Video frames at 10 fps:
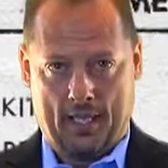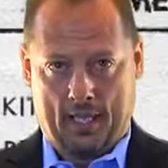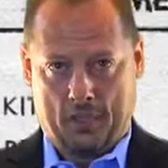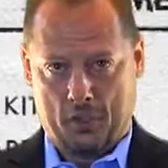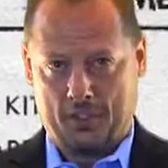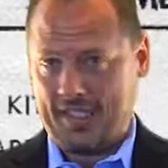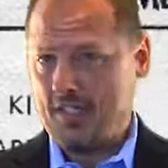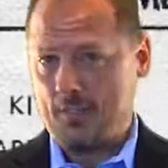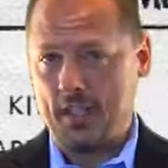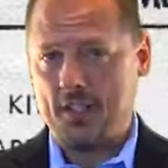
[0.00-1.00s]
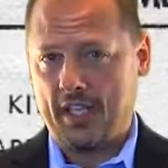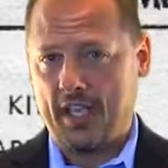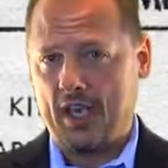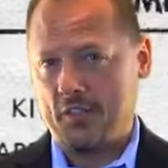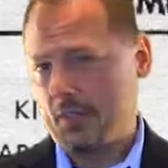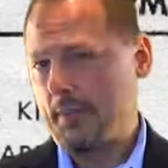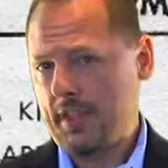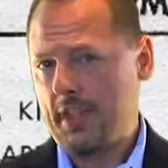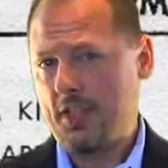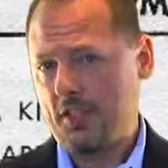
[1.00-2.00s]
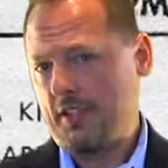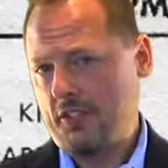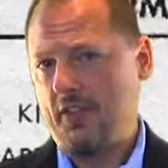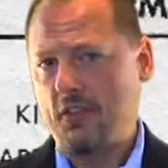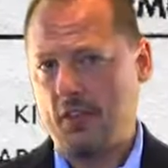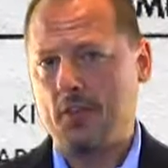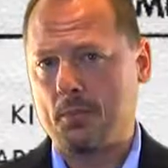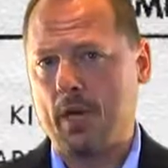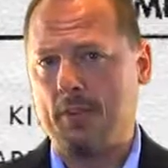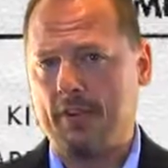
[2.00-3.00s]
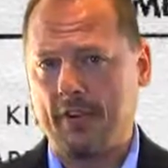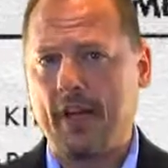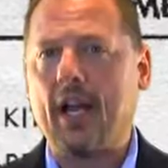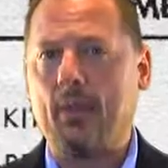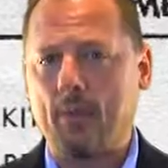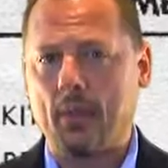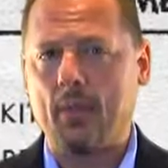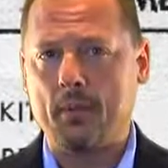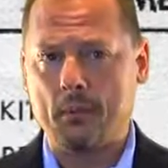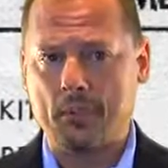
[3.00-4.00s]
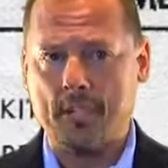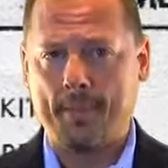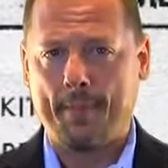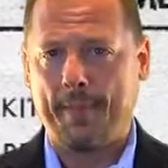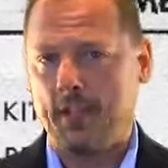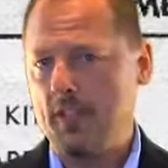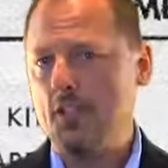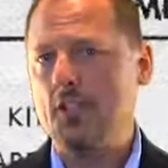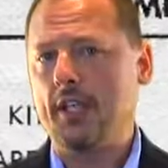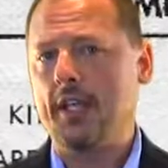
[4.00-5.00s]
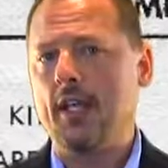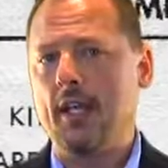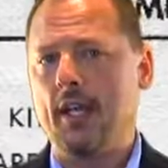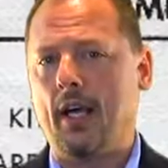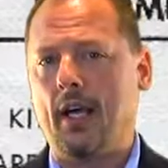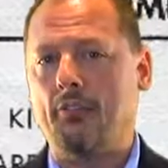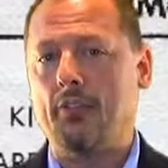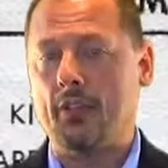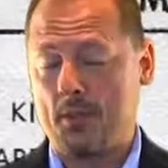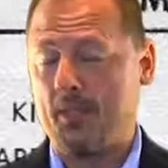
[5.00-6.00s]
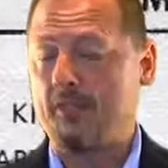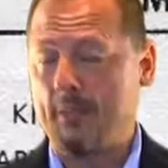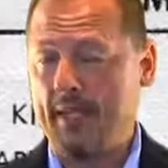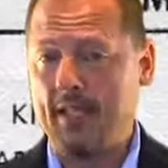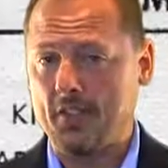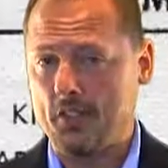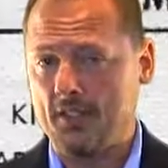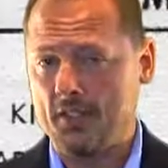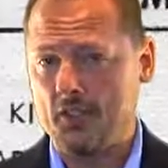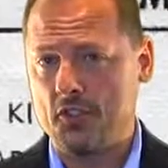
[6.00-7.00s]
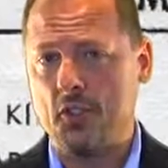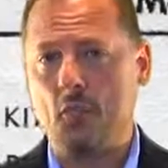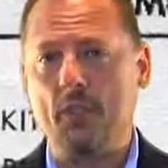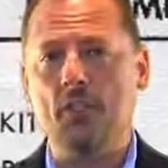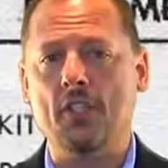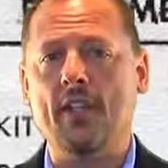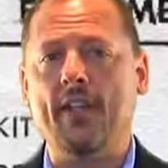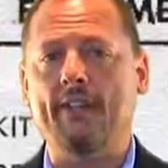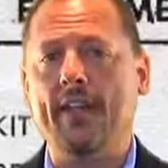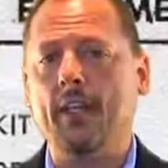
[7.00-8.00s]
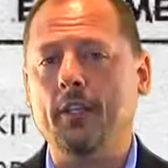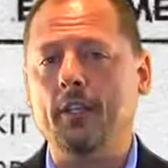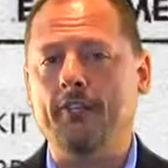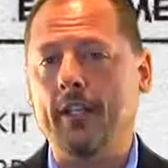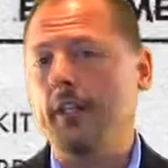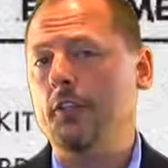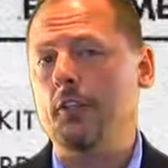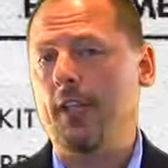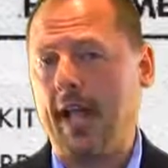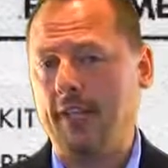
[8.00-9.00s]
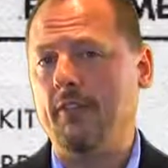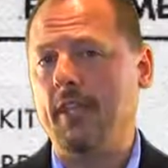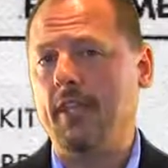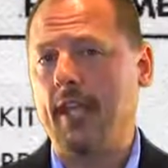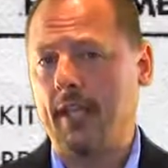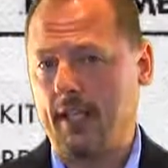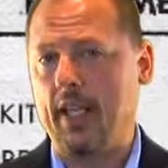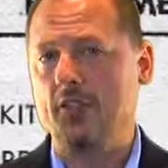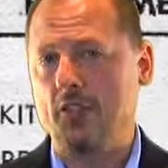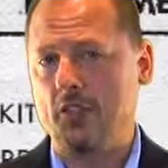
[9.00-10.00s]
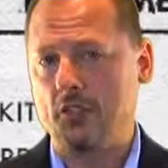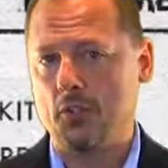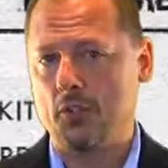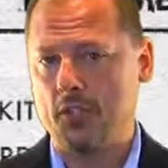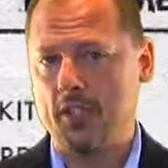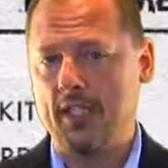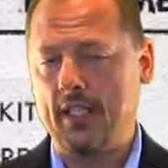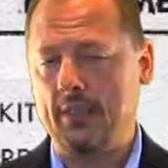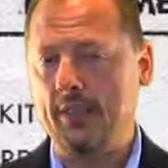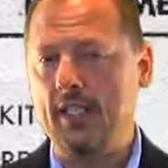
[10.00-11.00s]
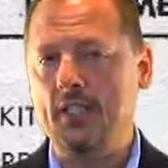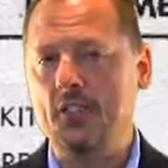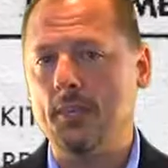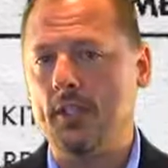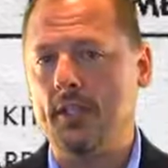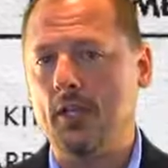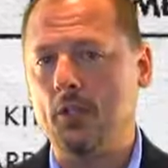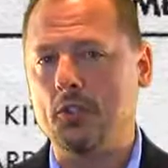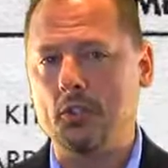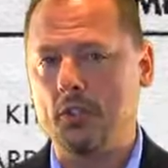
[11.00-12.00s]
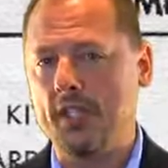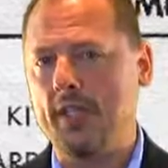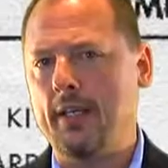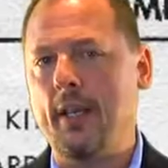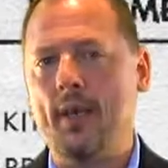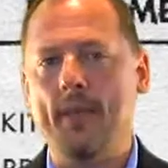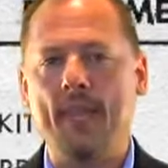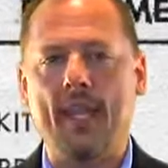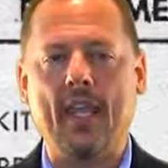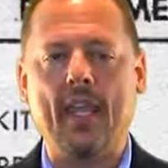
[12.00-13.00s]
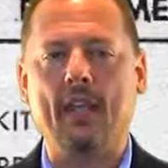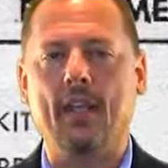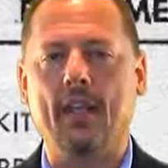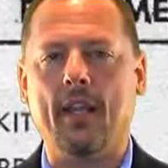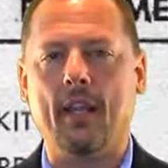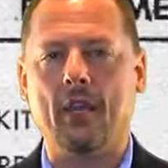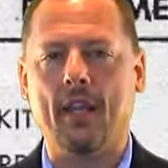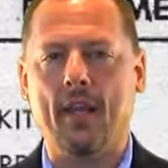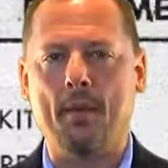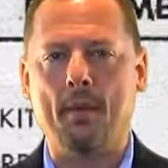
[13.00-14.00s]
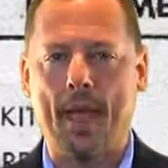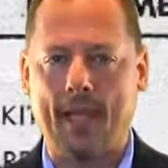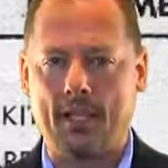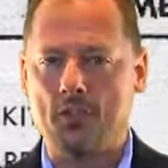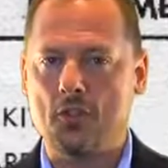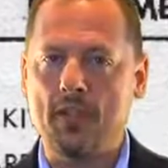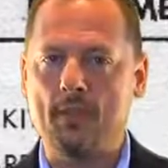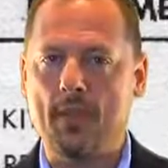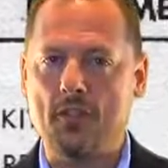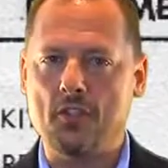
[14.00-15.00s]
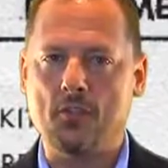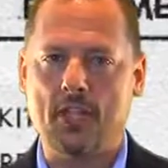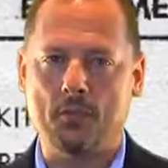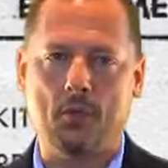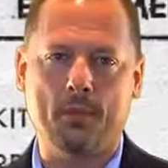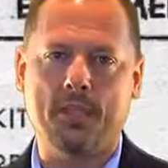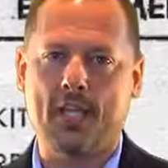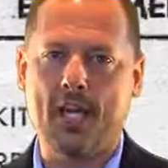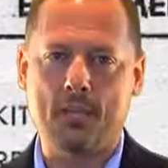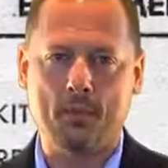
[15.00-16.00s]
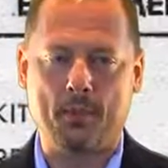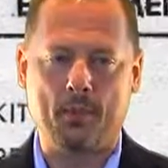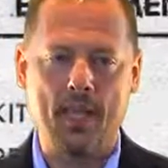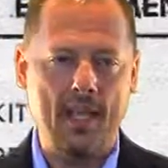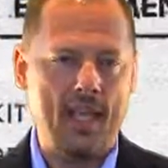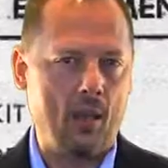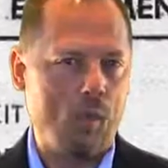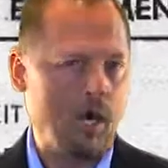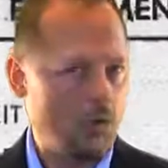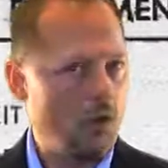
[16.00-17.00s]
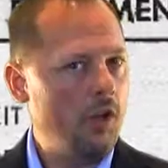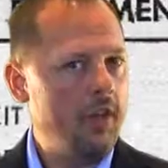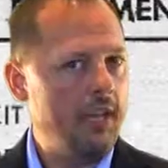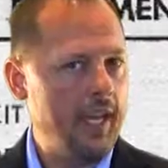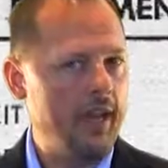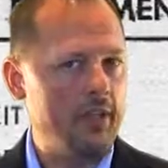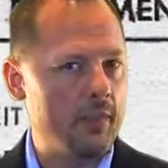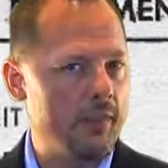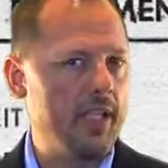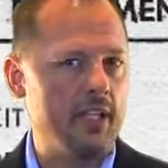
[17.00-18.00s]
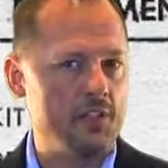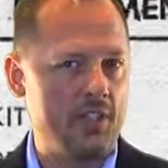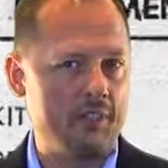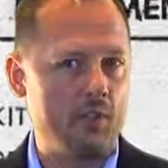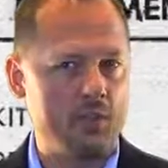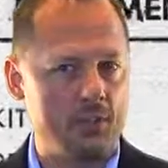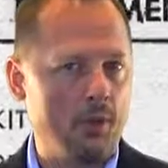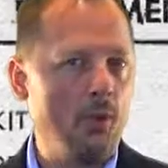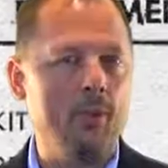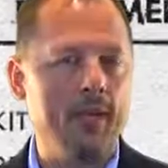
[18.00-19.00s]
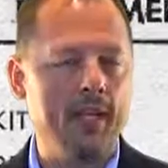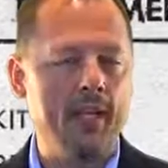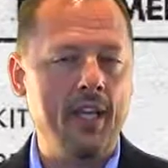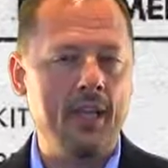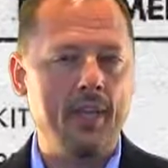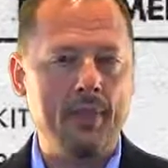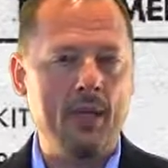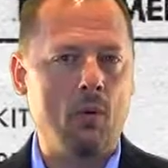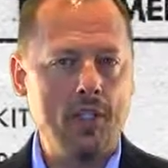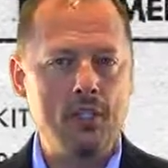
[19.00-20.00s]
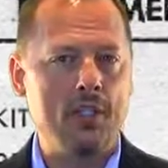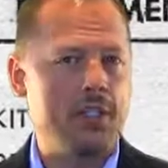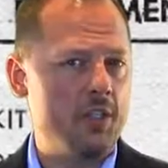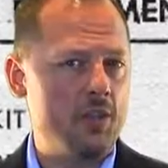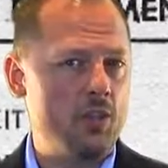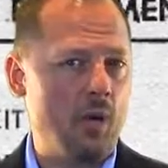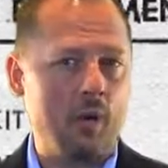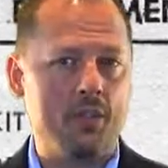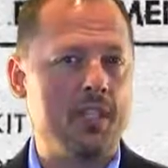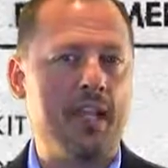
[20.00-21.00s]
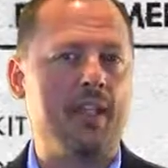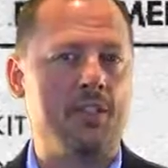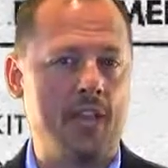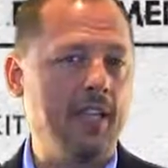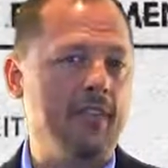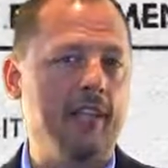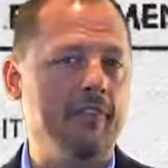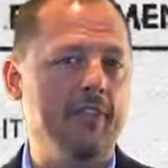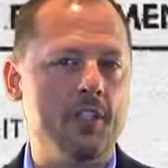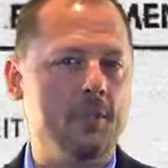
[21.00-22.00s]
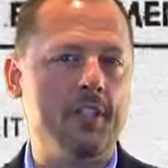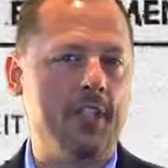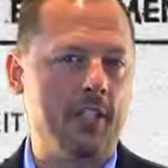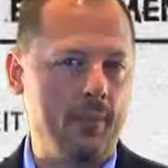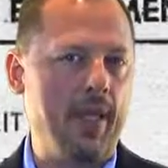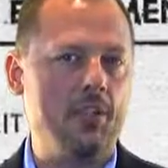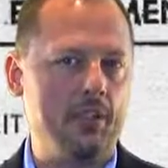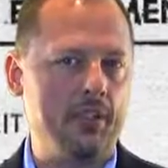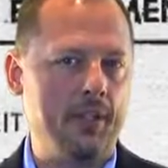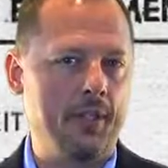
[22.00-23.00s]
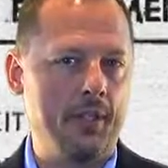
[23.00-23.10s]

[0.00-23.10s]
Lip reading: So delays in patient care is a very serious problem and a very common one that we see. Additionally, especially for BLS services, we see a failure to activate ALS. So we'll see EMTs typically go to a scene, and they'll then package, treat the patient, transport them to the hospital. And while all the care at the BLS level was appropriate, the big question is, why wasn't ALS activated for this particular patient?